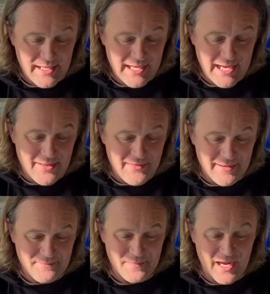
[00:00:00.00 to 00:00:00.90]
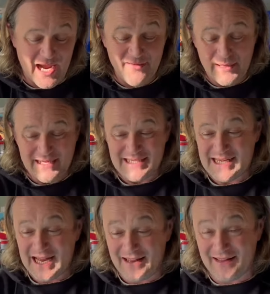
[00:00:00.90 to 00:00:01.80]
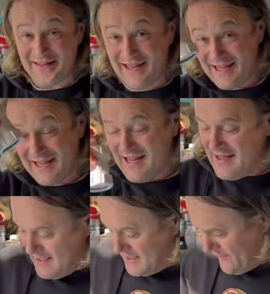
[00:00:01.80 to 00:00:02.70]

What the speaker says: Now then, I've been sent these